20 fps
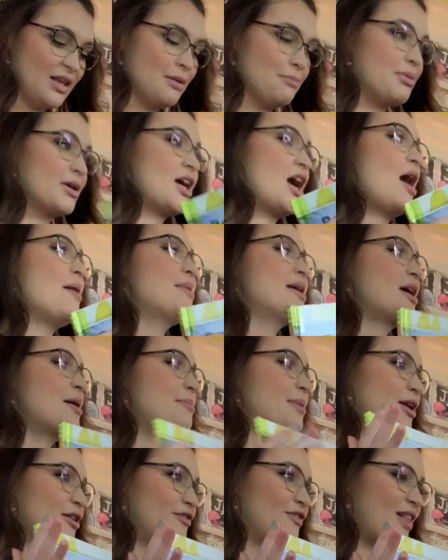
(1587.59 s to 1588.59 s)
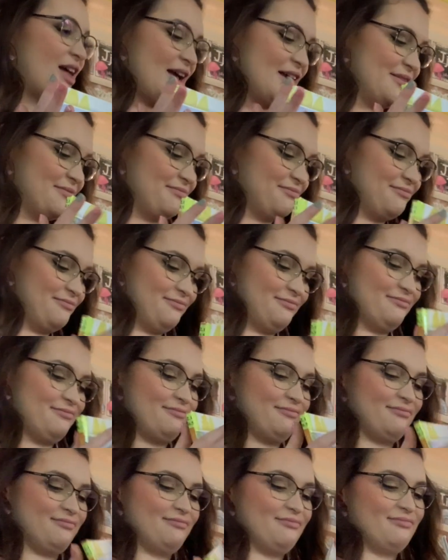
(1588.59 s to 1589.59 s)
Becoming a butterfly.
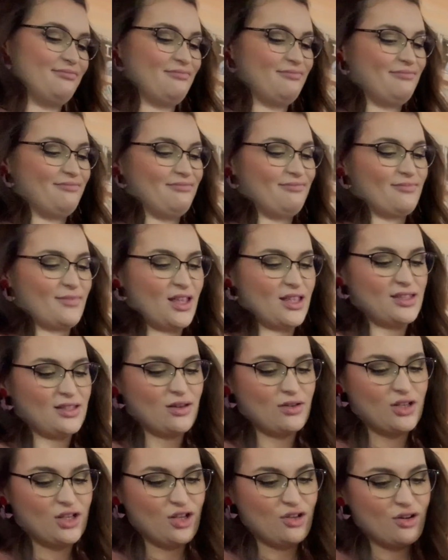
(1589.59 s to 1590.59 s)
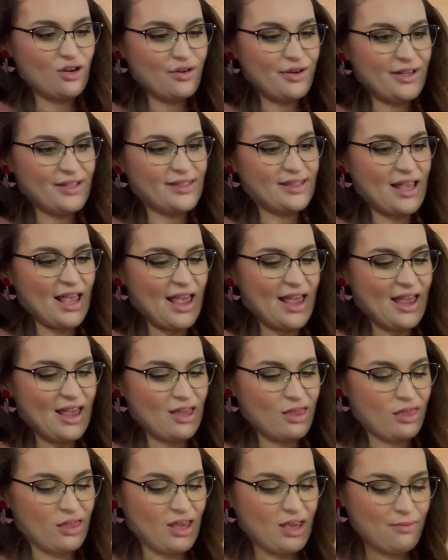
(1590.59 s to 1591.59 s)
So do you notice a
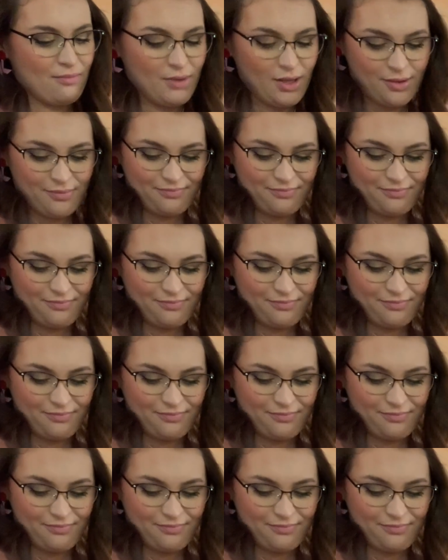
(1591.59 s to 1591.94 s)
theme?